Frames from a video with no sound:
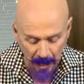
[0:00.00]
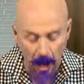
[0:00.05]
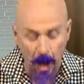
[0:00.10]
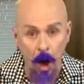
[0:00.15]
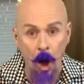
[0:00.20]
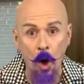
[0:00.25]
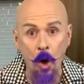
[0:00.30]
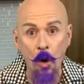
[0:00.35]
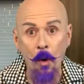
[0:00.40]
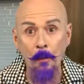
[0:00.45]

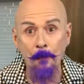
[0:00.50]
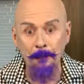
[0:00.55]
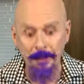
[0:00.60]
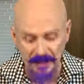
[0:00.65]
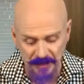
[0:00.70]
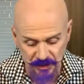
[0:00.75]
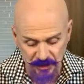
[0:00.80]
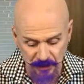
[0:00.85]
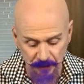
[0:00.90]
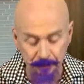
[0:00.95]
a whole
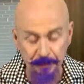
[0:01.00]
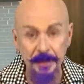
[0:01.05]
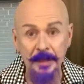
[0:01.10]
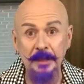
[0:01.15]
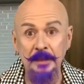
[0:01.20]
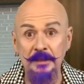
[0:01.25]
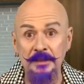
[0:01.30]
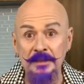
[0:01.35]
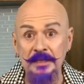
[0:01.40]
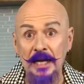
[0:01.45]
bunch of
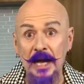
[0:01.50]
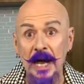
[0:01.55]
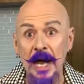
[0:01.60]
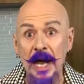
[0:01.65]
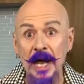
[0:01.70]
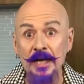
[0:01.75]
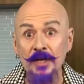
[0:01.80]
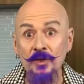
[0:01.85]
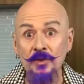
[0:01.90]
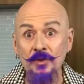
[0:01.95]
pickles. Now
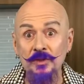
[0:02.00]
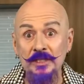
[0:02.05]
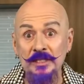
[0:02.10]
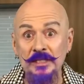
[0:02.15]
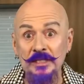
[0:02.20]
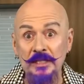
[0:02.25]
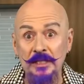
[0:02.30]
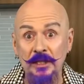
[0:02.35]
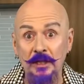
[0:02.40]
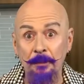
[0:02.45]
I use
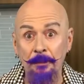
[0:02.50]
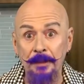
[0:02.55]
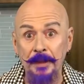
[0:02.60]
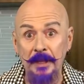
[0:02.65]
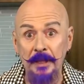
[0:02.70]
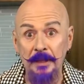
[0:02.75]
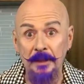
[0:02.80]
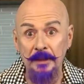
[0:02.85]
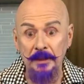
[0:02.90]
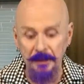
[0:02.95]
dill
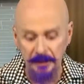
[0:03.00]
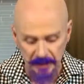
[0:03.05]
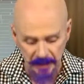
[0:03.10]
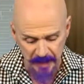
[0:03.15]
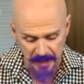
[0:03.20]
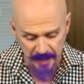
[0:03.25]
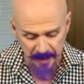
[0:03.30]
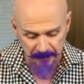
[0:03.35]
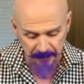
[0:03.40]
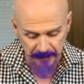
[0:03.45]
pickle,
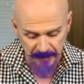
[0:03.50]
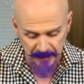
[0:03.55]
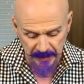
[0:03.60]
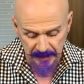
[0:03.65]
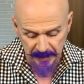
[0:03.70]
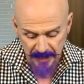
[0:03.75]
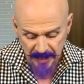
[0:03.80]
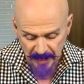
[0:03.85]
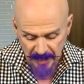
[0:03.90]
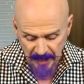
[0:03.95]

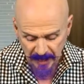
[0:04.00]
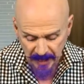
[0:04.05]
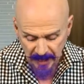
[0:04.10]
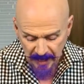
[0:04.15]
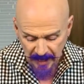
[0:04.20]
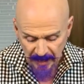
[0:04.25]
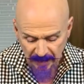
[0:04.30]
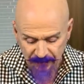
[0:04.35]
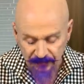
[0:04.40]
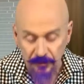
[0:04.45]
but
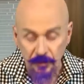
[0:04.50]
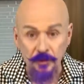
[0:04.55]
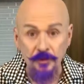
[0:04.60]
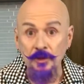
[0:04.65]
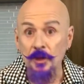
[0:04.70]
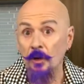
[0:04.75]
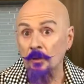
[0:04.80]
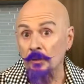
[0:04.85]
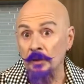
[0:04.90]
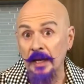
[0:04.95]
if you
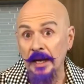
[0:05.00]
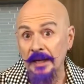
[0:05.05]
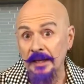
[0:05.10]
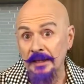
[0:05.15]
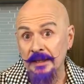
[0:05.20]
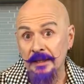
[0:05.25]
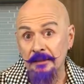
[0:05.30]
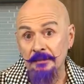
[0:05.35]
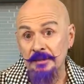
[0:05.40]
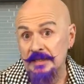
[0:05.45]
don't like
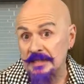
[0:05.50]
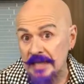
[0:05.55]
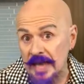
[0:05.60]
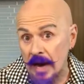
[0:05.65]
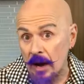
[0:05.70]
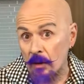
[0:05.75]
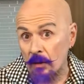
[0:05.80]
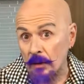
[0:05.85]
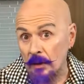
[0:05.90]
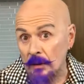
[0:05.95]
them
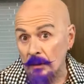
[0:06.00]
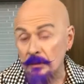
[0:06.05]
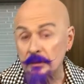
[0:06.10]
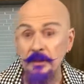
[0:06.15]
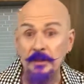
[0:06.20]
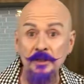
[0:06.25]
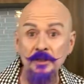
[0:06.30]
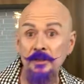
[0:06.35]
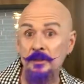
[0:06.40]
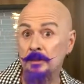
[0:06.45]
sour,
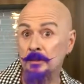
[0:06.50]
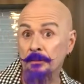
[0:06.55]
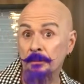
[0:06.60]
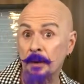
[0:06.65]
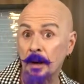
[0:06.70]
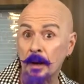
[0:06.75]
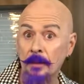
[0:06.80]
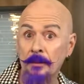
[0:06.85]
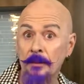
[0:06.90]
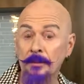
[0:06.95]
then you'll
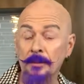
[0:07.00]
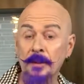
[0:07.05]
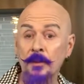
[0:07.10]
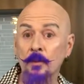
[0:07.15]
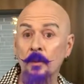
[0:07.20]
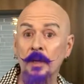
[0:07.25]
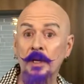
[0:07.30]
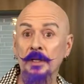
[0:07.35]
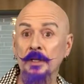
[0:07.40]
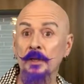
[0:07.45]
probably
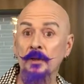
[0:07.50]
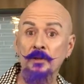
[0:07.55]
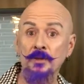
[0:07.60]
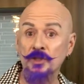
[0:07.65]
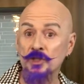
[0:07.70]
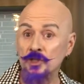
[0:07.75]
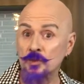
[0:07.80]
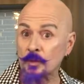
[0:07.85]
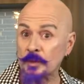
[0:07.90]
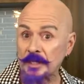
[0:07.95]
want to go to
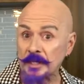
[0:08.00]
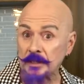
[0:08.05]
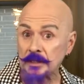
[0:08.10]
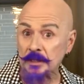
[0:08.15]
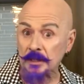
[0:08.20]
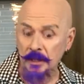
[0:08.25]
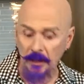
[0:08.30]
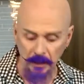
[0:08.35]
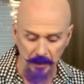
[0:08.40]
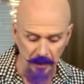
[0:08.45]
sweet
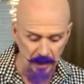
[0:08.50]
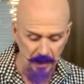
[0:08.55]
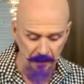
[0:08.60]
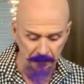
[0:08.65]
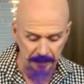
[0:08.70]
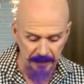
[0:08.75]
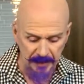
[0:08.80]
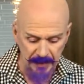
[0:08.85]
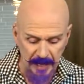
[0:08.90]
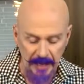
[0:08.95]
dill,
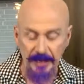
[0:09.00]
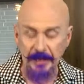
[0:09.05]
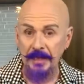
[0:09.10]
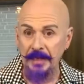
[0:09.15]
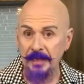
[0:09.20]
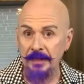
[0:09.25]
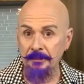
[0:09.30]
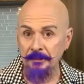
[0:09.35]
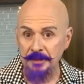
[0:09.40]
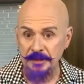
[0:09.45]
but I
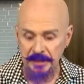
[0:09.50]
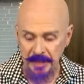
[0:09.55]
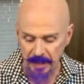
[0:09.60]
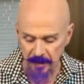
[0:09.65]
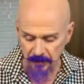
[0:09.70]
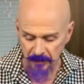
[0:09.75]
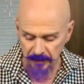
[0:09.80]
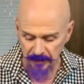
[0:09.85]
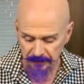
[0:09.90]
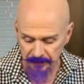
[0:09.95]
like them
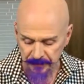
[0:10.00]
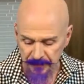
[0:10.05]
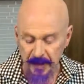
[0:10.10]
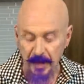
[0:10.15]
sour.